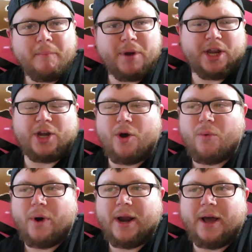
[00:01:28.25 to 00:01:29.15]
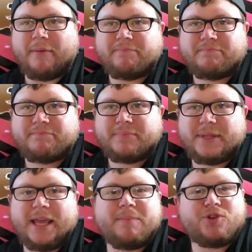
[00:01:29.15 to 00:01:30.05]
but you don't want to
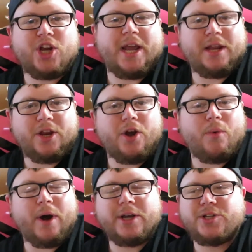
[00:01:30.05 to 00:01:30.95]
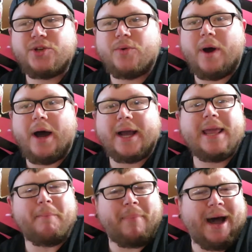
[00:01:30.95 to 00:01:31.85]
keep
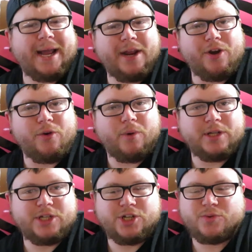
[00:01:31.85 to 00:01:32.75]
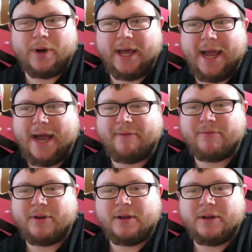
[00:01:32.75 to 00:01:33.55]
keep buying new ones, you just want to have